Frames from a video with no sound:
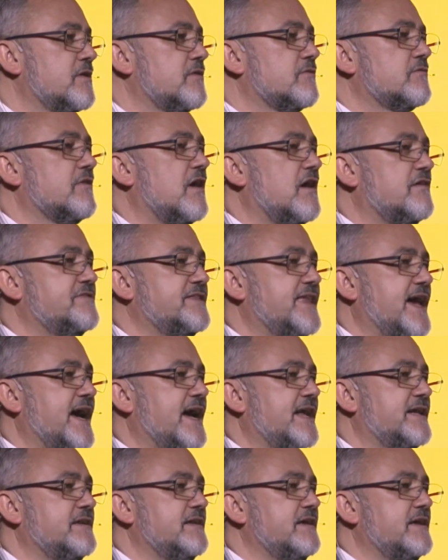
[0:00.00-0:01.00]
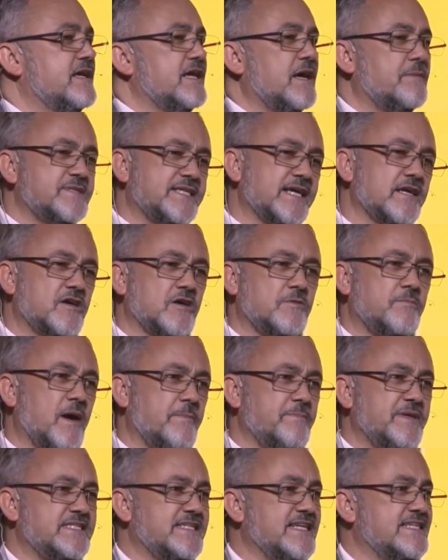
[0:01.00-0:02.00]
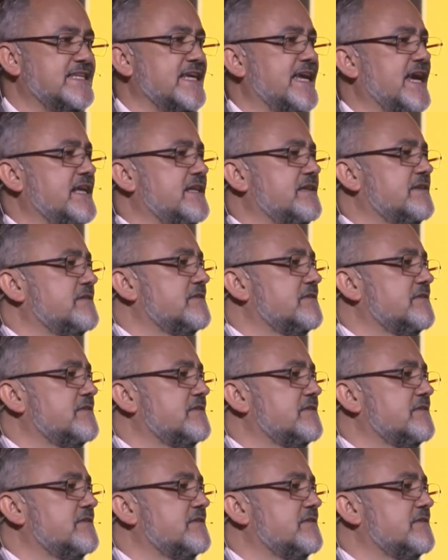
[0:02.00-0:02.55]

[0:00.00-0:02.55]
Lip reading: rather than, come and take a look at my business again.